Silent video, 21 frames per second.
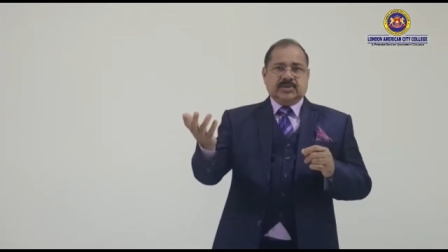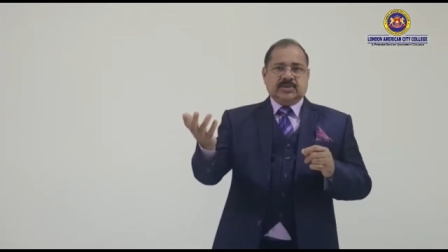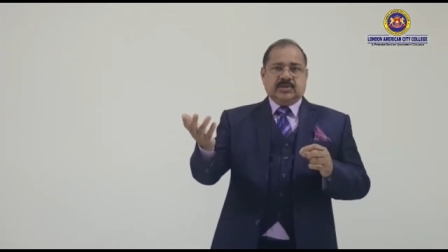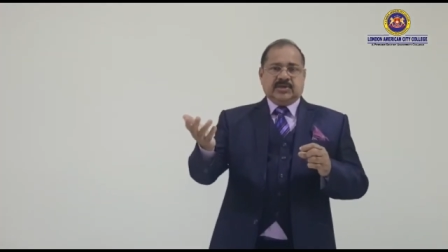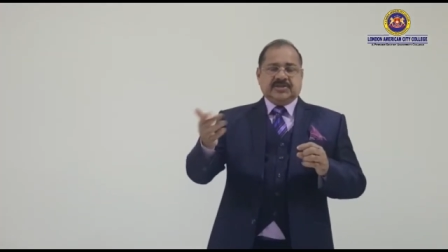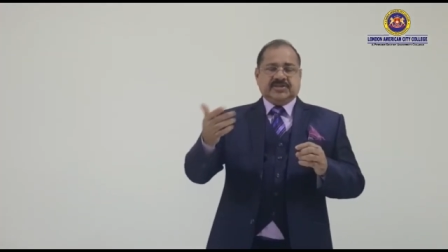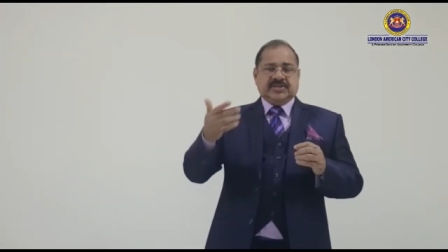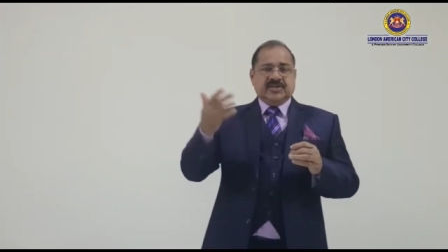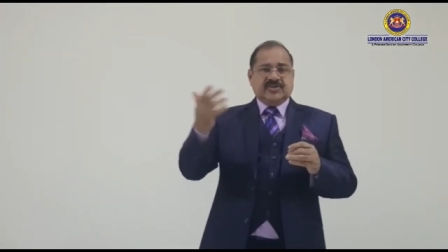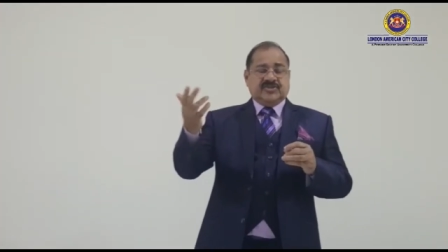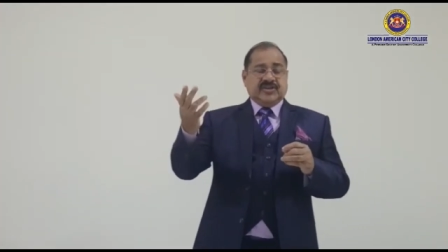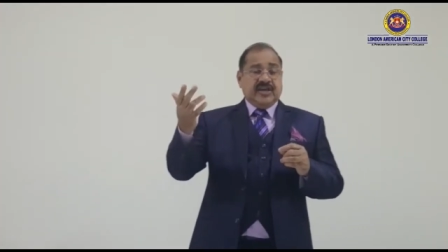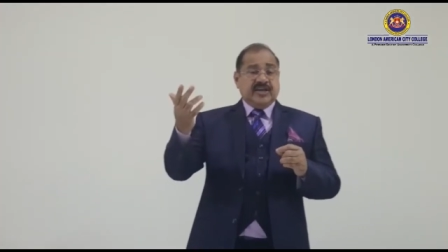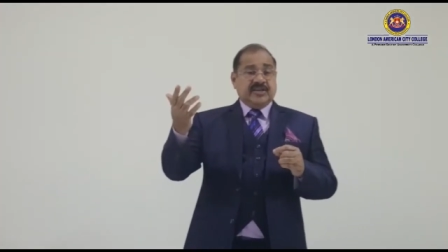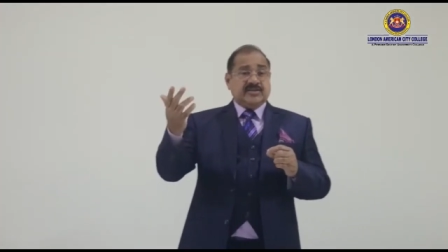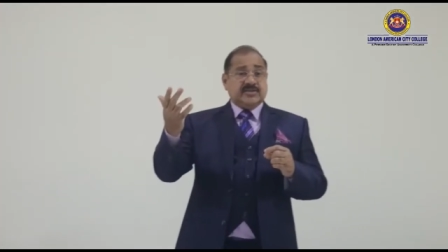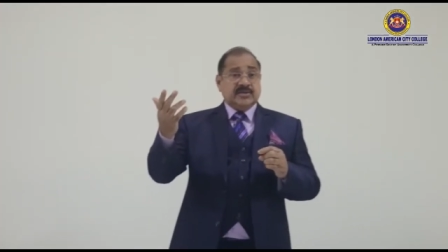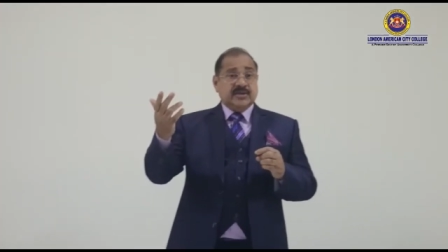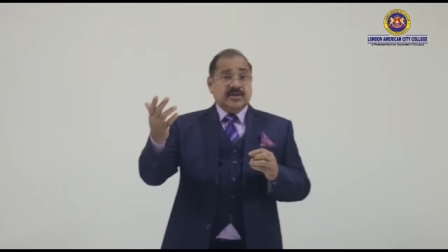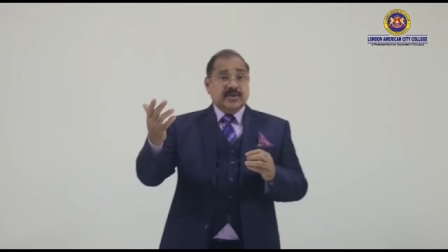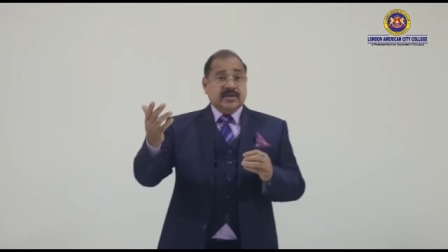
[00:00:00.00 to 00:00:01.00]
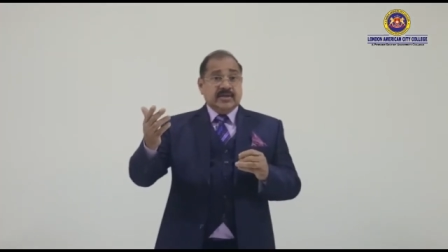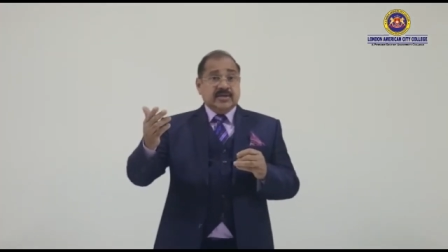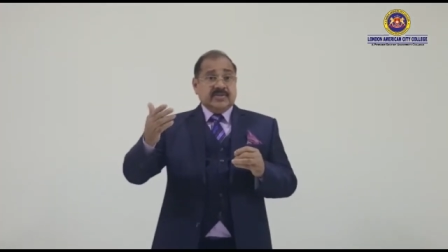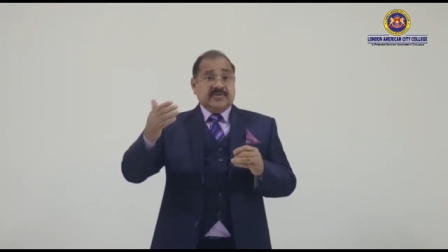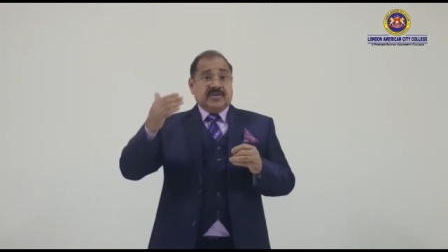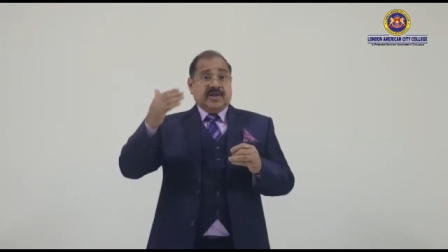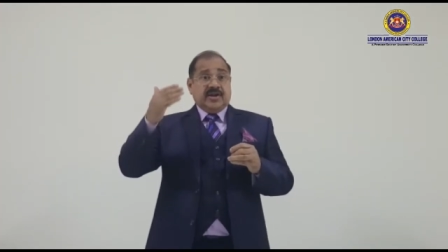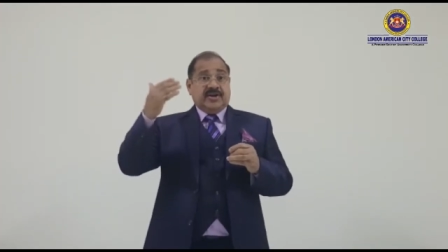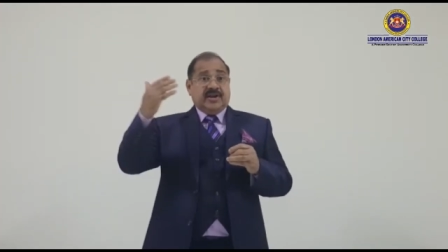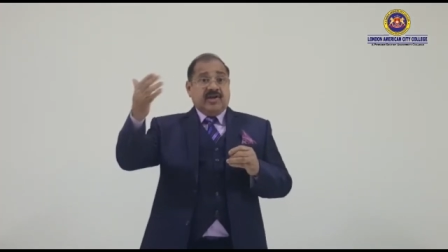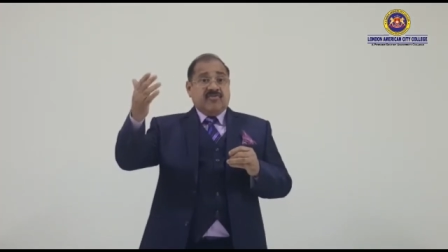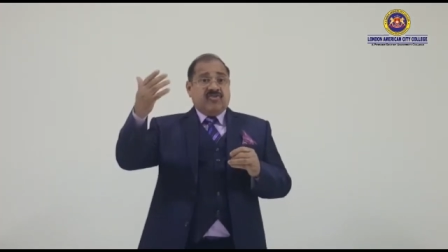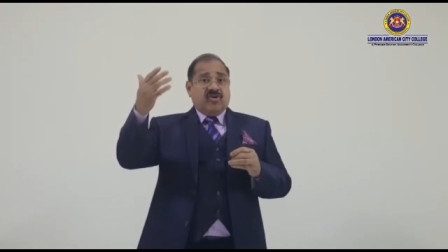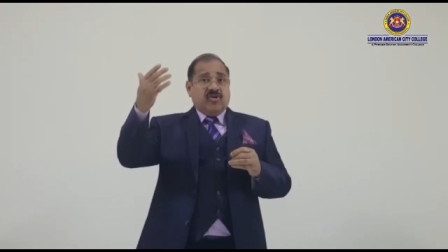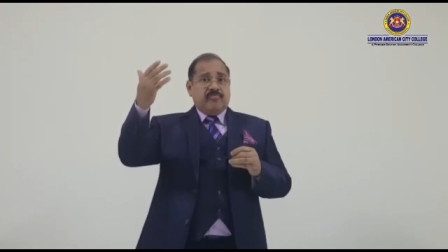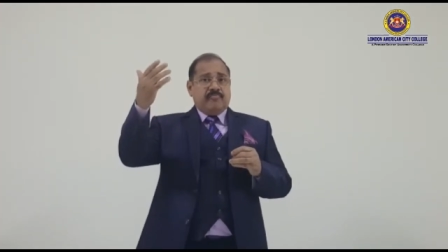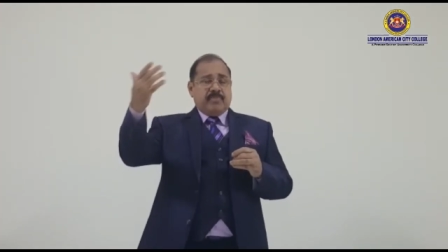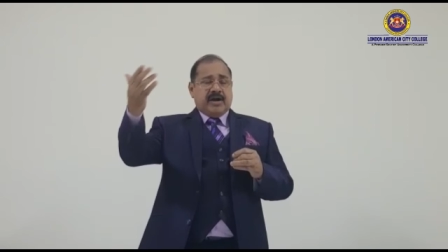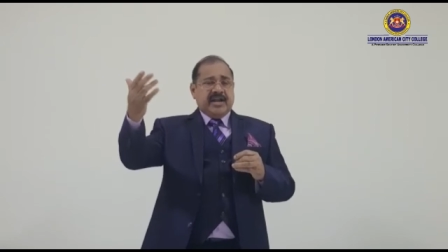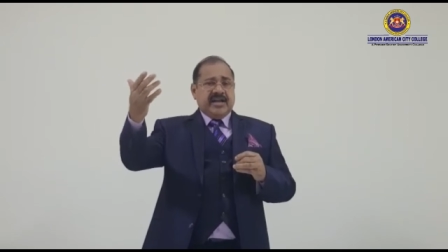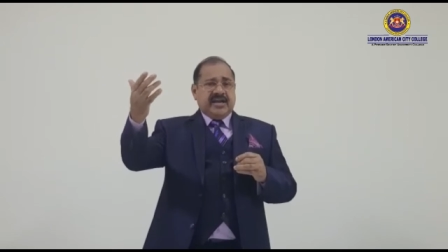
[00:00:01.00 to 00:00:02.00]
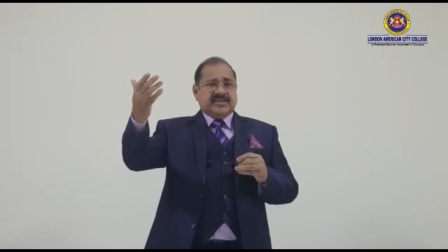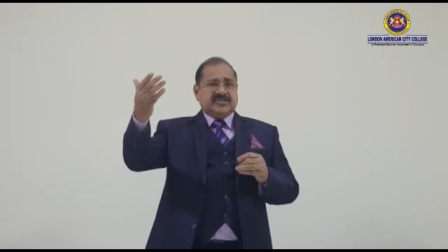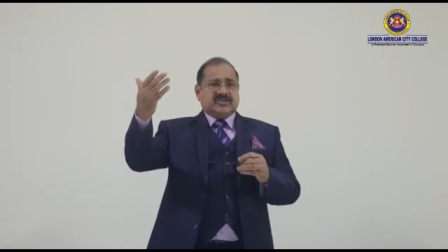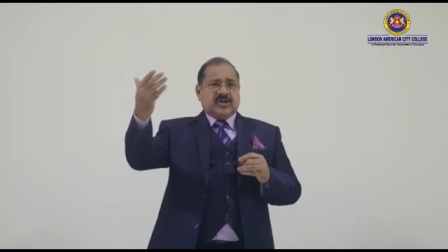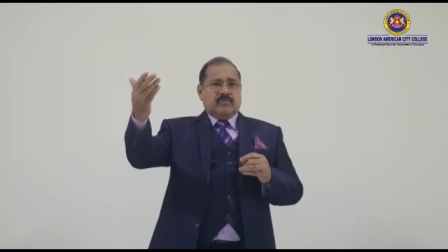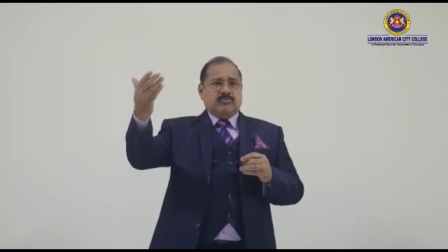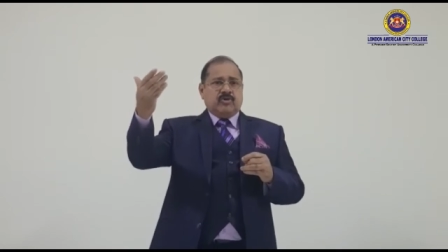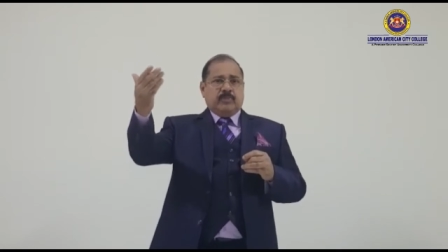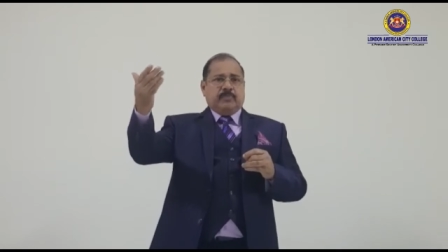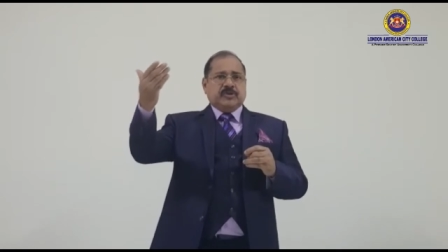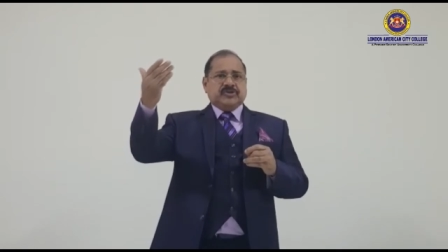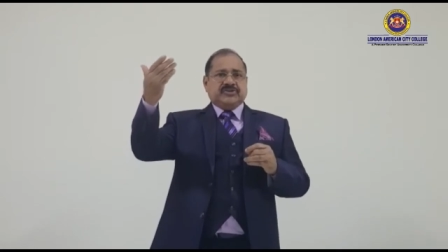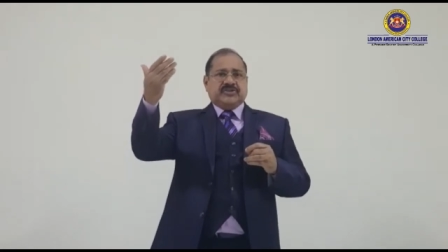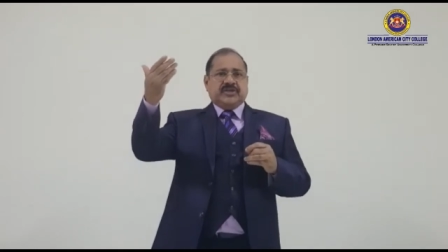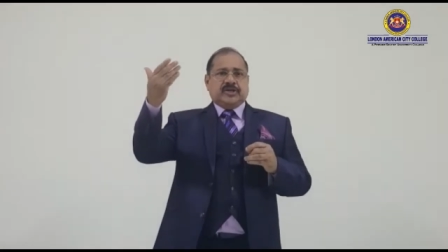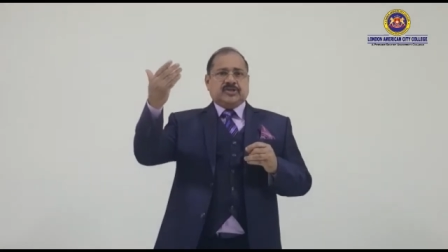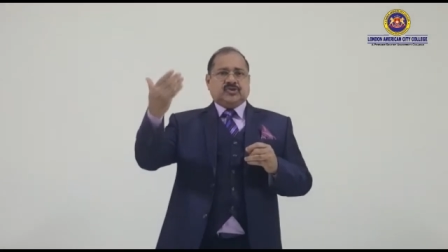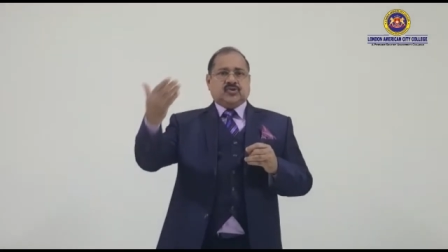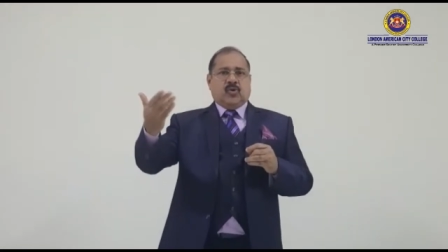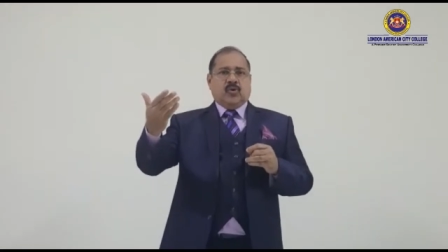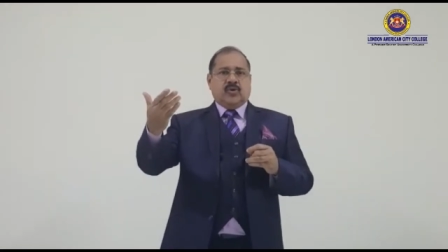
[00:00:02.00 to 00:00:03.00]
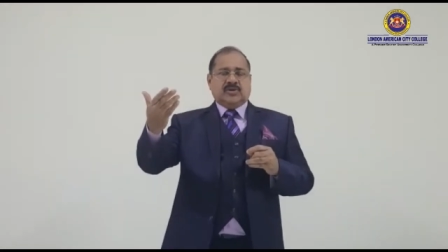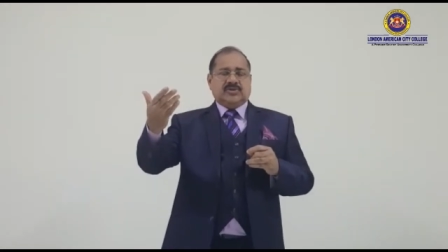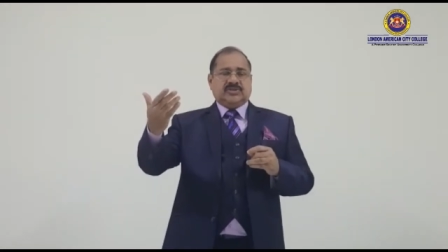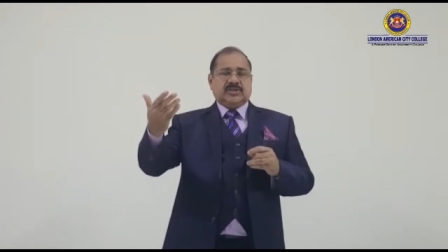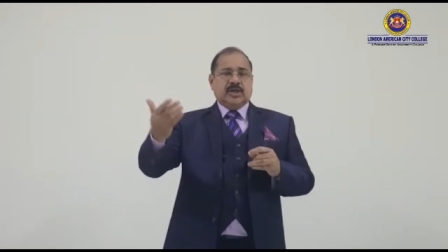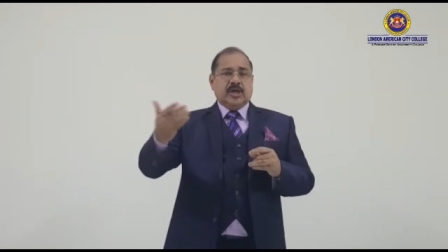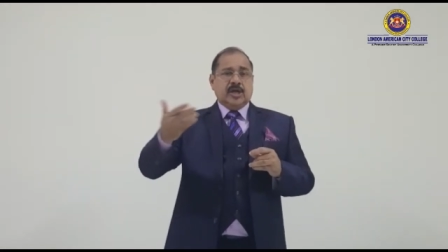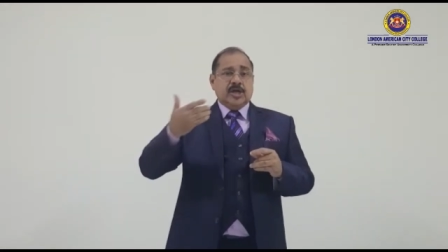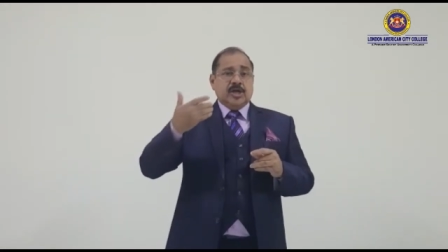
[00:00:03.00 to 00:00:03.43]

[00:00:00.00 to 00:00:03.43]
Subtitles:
Ruskin says, "The devil of money has come to possess their souls.